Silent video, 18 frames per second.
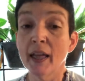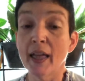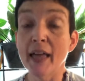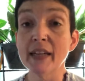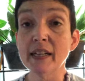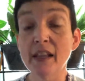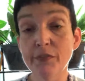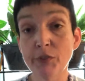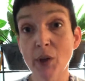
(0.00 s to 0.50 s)

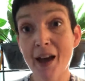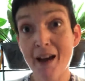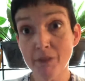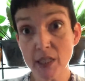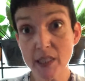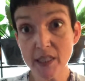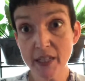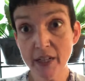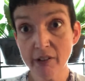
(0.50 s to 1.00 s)
And if you have
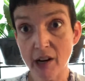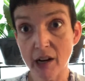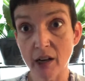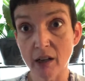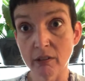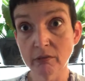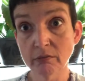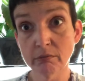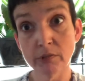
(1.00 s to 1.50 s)
a
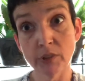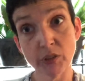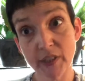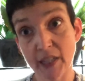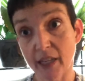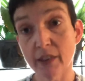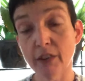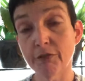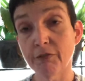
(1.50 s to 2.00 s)
0, you'll
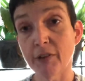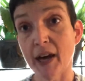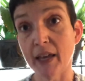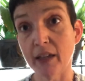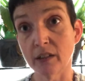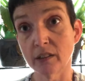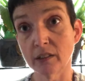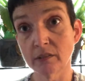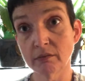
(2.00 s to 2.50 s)
take the
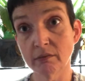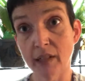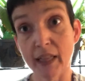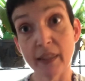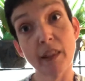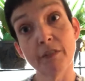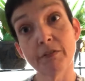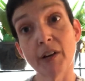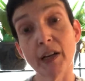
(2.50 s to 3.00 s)
final,
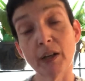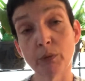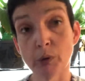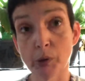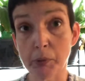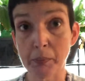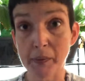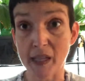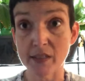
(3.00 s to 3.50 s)
and that final will
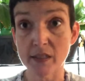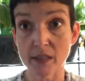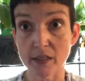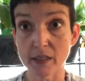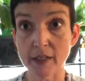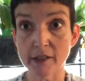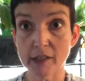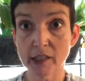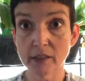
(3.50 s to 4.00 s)
replace the
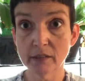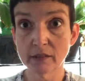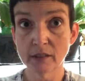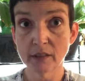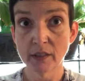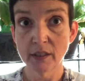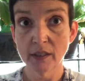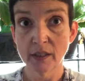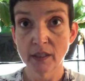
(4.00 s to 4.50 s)
0.
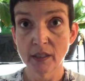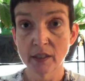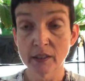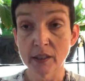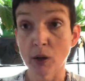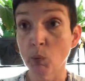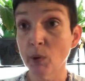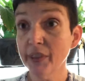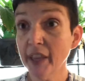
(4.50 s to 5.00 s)

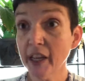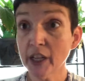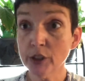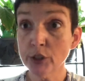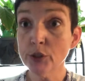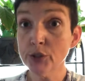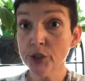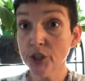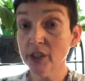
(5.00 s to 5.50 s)
Now, one thing that
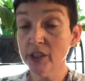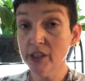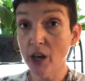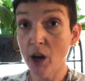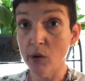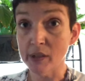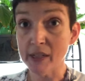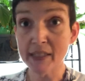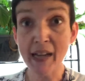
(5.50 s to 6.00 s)
you should
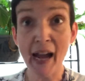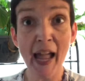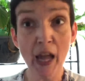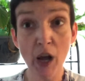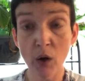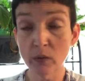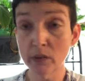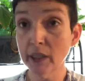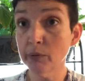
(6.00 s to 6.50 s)
note is I
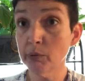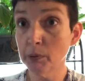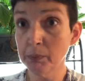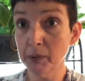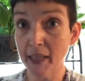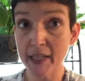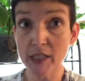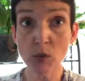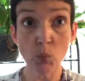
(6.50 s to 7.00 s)
only
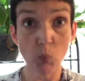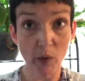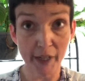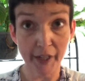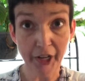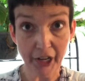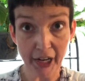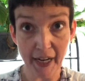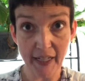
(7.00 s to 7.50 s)
replace 1
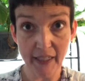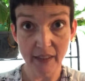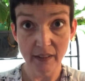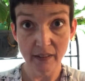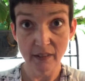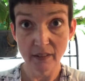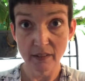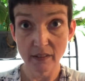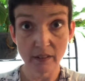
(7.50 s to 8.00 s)
grade.
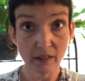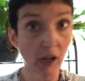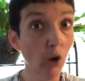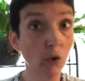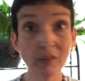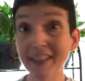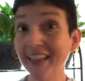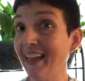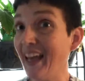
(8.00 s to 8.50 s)

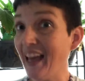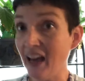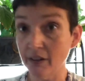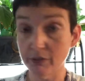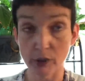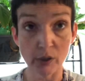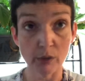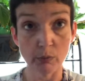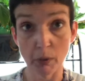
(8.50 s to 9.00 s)
Only
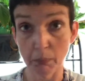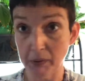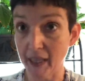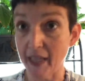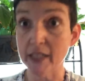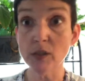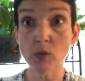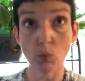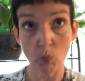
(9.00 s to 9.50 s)
ever
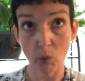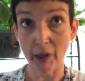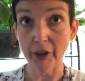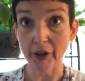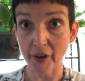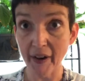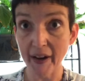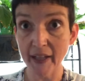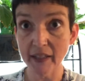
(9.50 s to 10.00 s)
replace 1
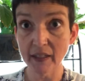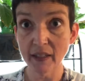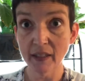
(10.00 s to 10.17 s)
grade.